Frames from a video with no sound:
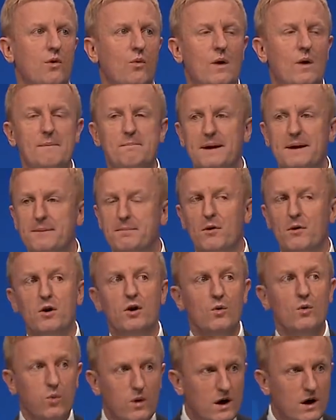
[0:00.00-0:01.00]
Where people
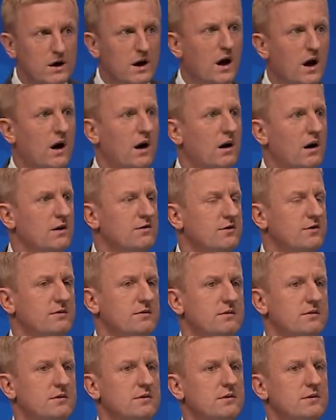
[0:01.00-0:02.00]
who work hard,
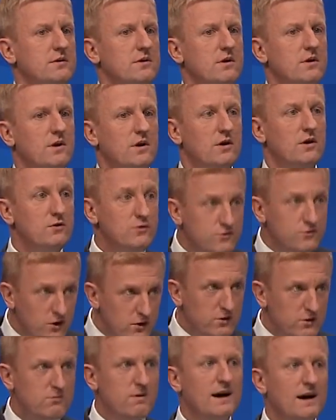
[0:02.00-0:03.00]

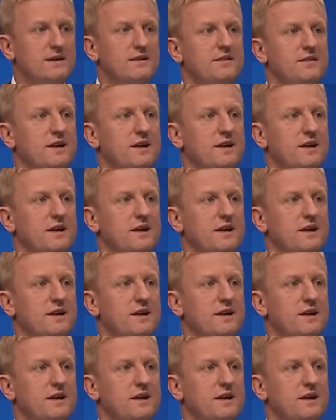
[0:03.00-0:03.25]
do the right